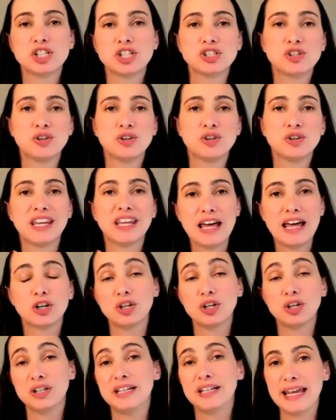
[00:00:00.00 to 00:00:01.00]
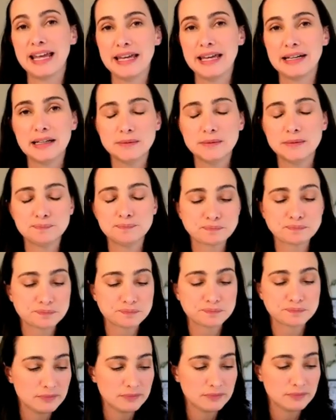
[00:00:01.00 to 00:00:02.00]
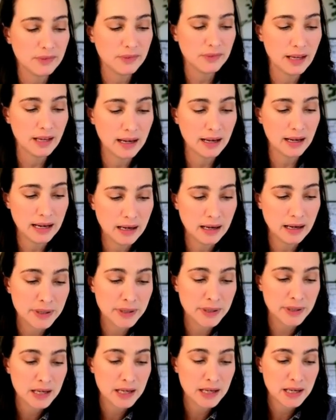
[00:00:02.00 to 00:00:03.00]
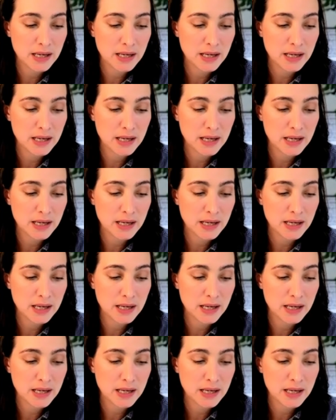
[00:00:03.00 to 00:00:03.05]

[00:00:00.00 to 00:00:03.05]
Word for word: just to get good data um,